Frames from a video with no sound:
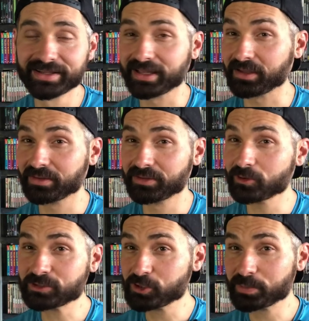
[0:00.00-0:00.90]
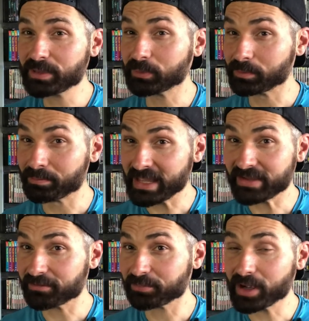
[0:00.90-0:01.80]
like those two people may
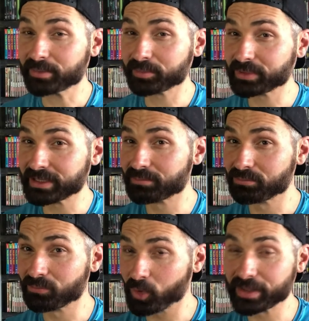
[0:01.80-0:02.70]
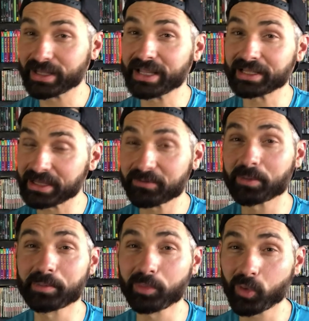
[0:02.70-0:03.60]
have probably more than likely
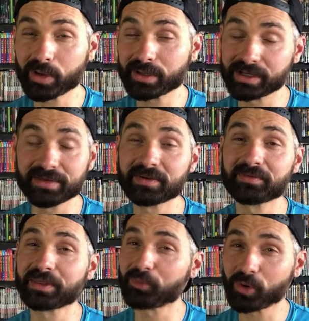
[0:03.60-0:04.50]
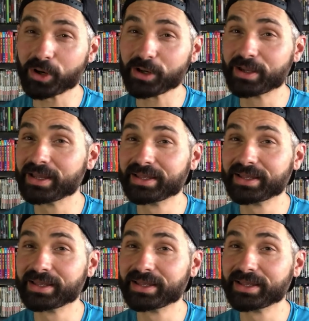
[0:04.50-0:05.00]
never been born, and even if they were,